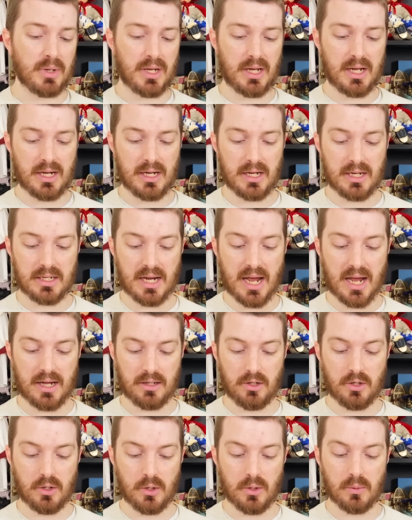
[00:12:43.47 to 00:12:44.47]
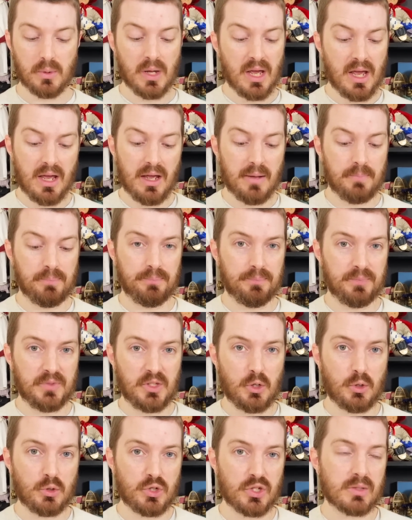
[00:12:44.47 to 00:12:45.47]
and
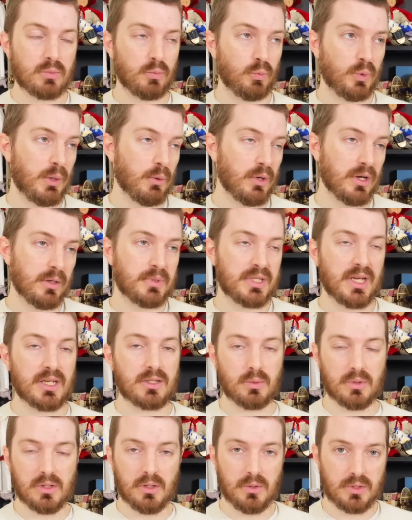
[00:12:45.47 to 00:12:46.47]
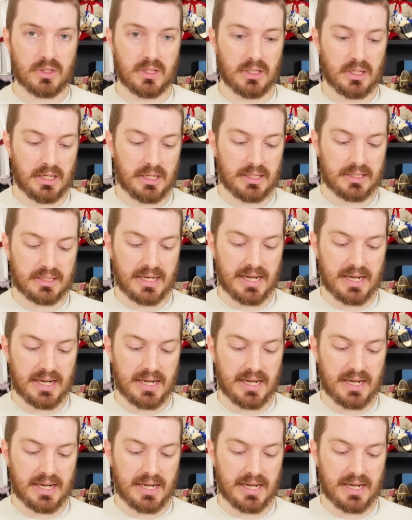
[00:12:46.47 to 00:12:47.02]
we were obsessed with those things.